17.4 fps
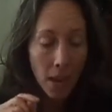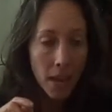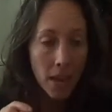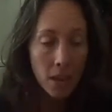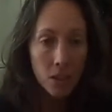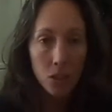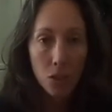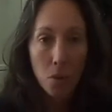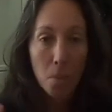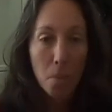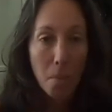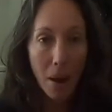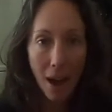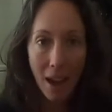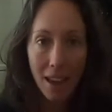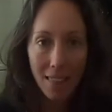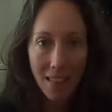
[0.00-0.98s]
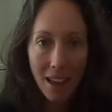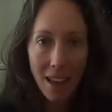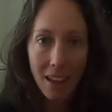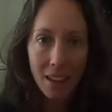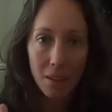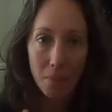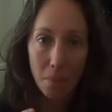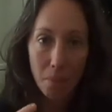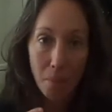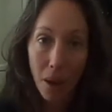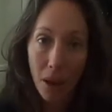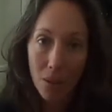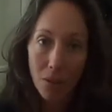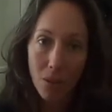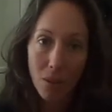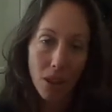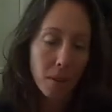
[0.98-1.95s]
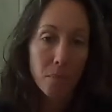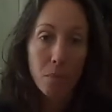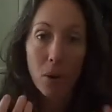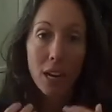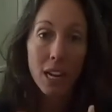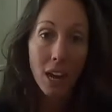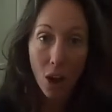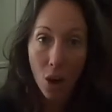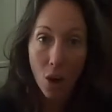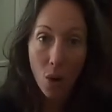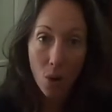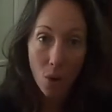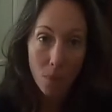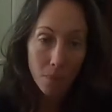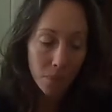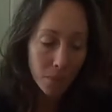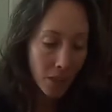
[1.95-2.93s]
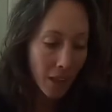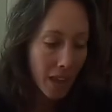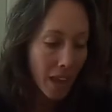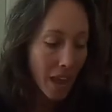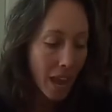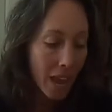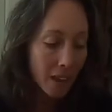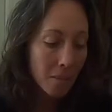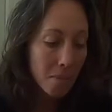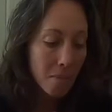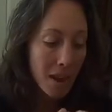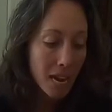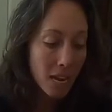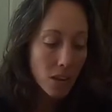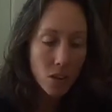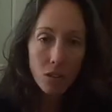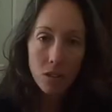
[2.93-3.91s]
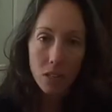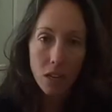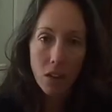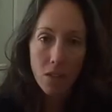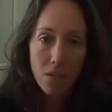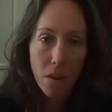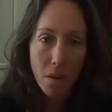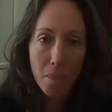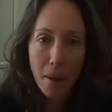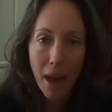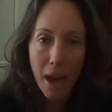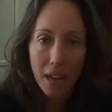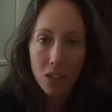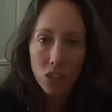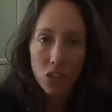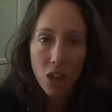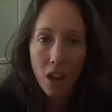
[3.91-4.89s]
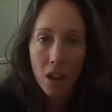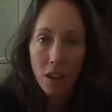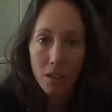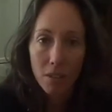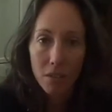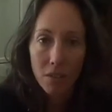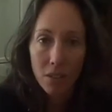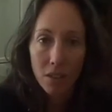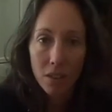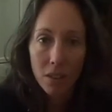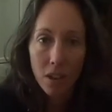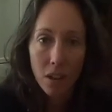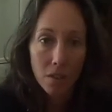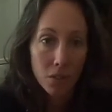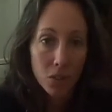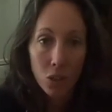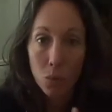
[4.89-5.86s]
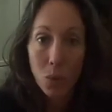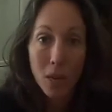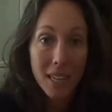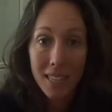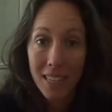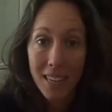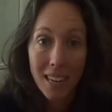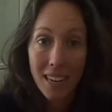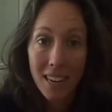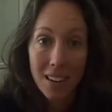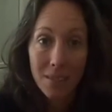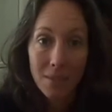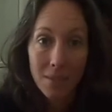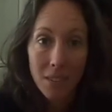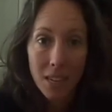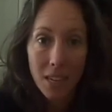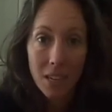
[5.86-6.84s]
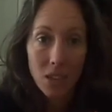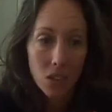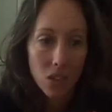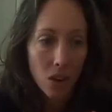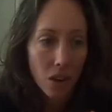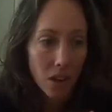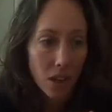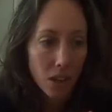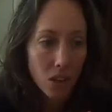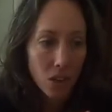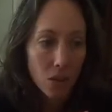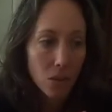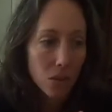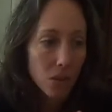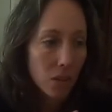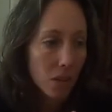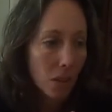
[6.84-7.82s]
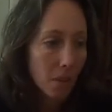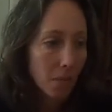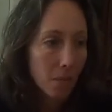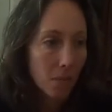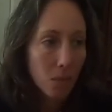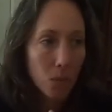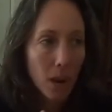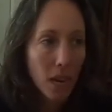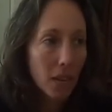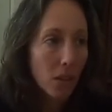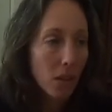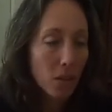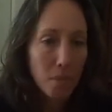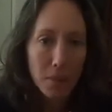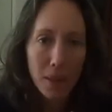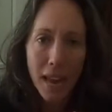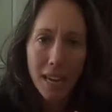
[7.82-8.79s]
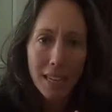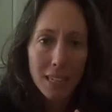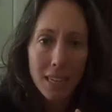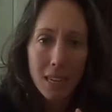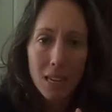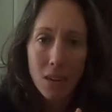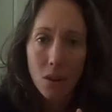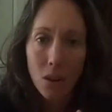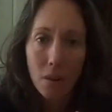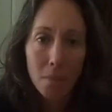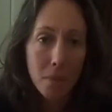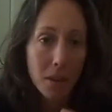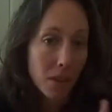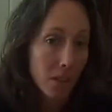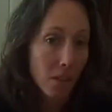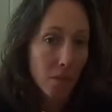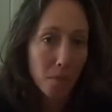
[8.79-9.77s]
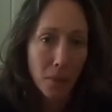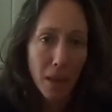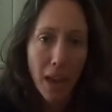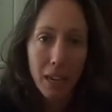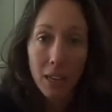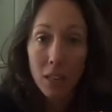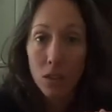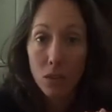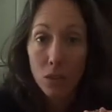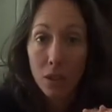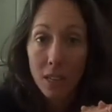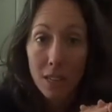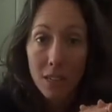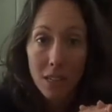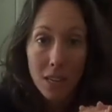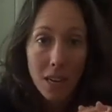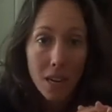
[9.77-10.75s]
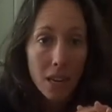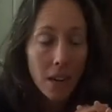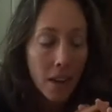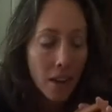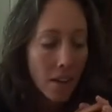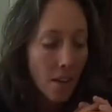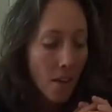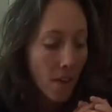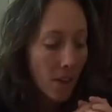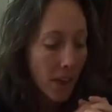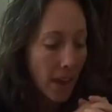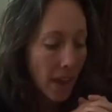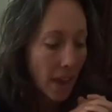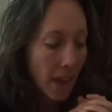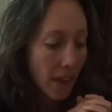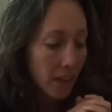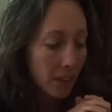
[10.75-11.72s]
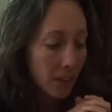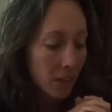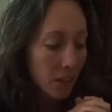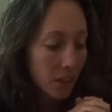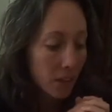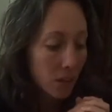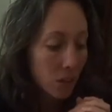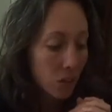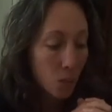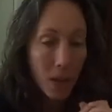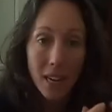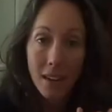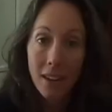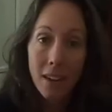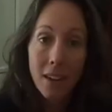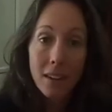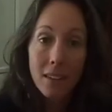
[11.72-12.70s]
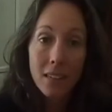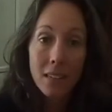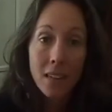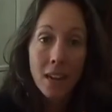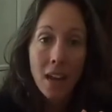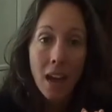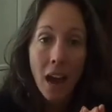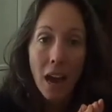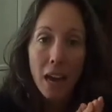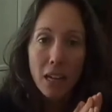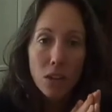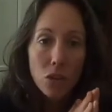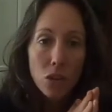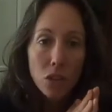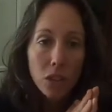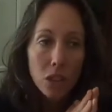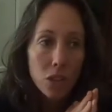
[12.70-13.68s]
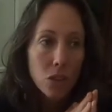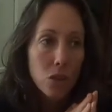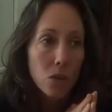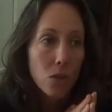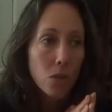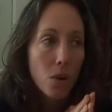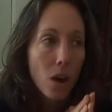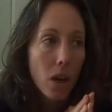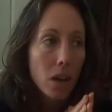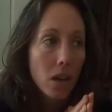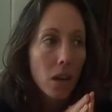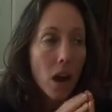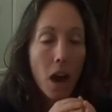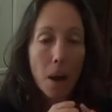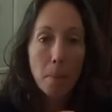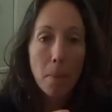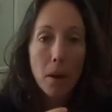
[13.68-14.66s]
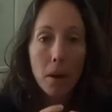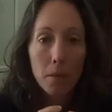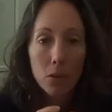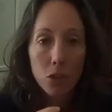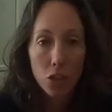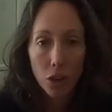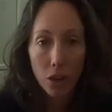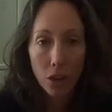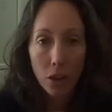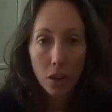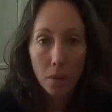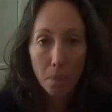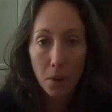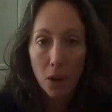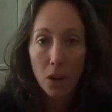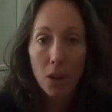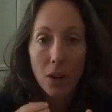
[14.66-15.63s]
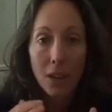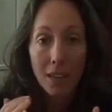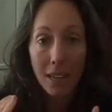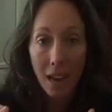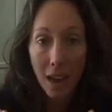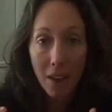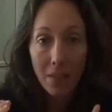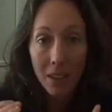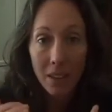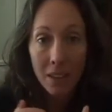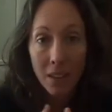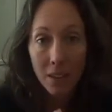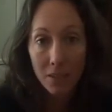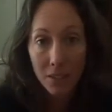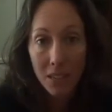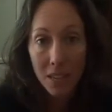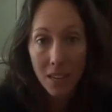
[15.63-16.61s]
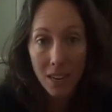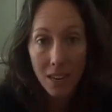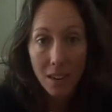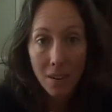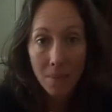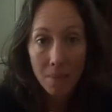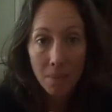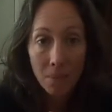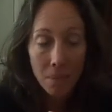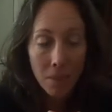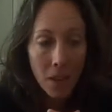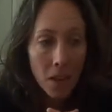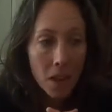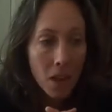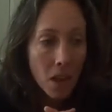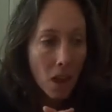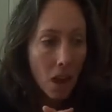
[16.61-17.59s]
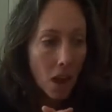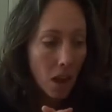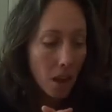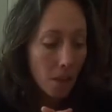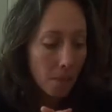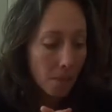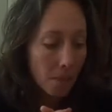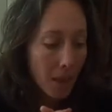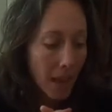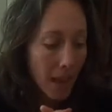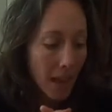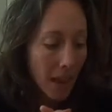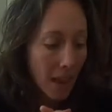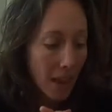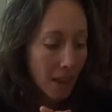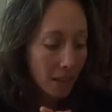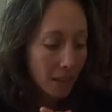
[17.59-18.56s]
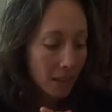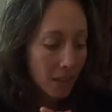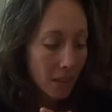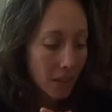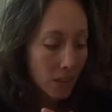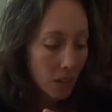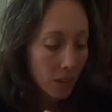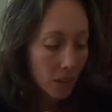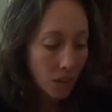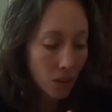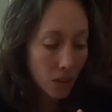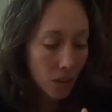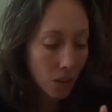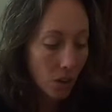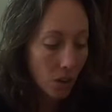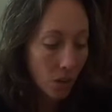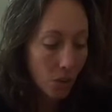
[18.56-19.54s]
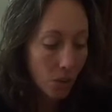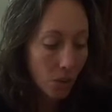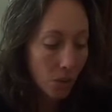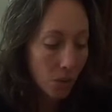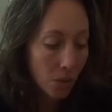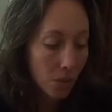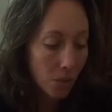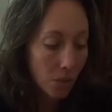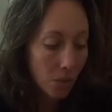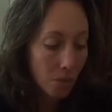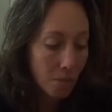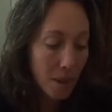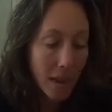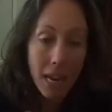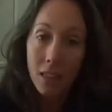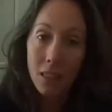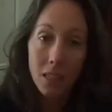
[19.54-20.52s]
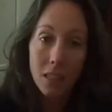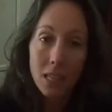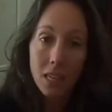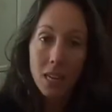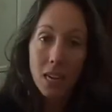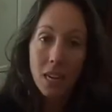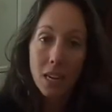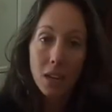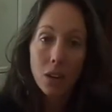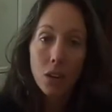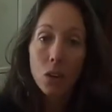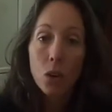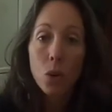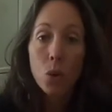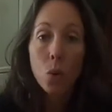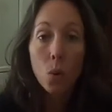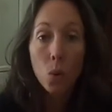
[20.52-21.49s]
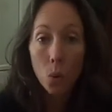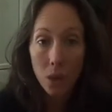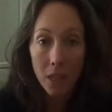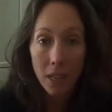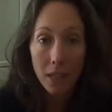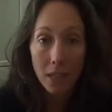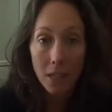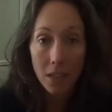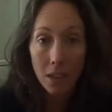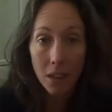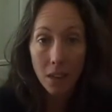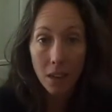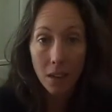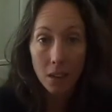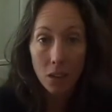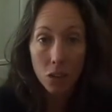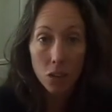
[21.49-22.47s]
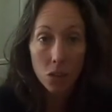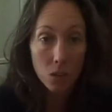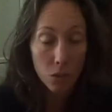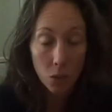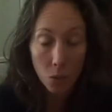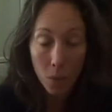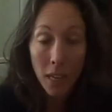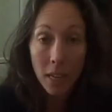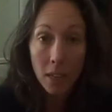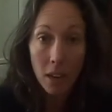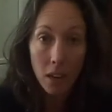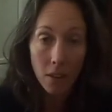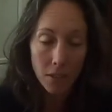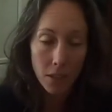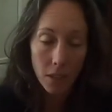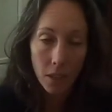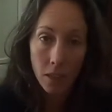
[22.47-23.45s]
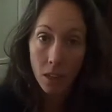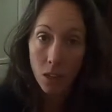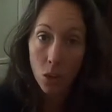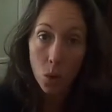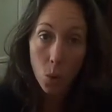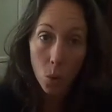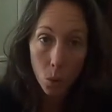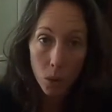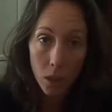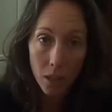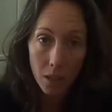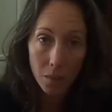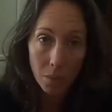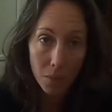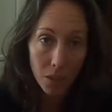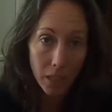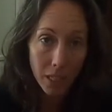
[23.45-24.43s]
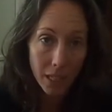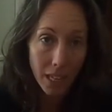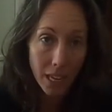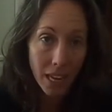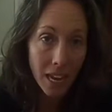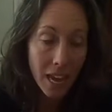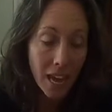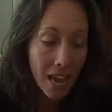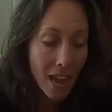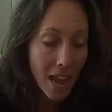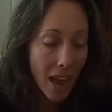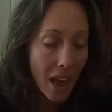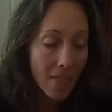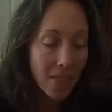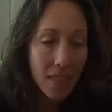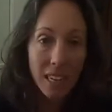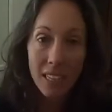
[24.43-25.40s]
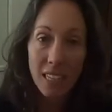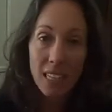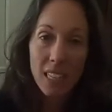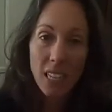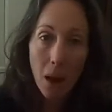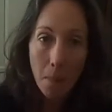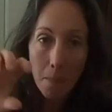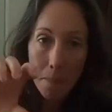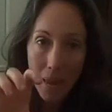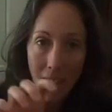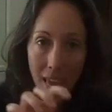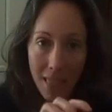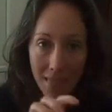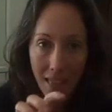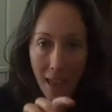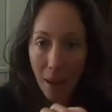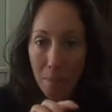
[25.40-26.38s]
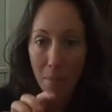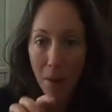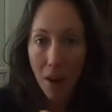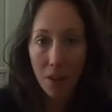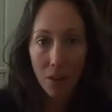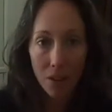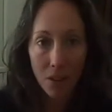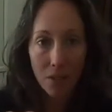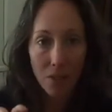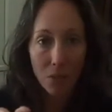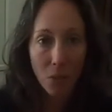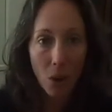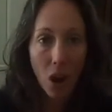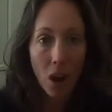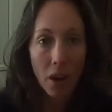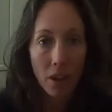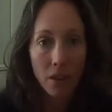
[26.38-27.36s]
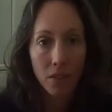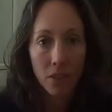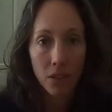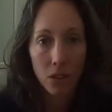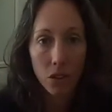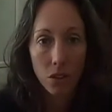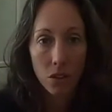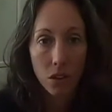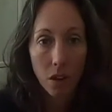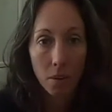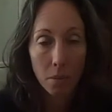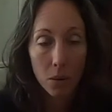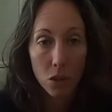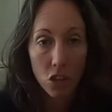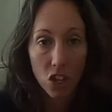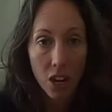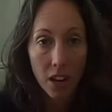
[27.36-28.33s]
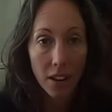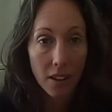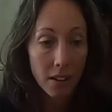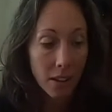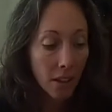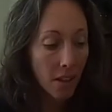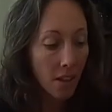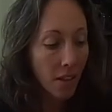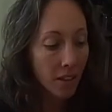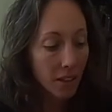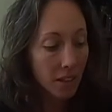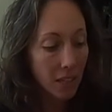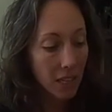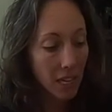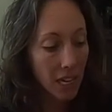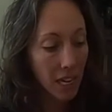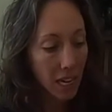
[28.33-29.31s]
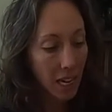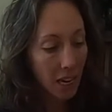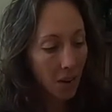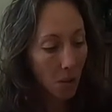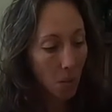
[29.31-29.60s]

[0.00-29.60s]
So buy that bottle and bring it home and make yourself a batch of sweet tea to get started. Use some regular black tea or a mix of black and green tea and sweeten it. I usually do a cup of sugar per gallon of tea. And make the tea, cool it, sweeten it obviously, then cool it completely, and then dump in that bottle of raw unfiltered kombucha. Stick it in a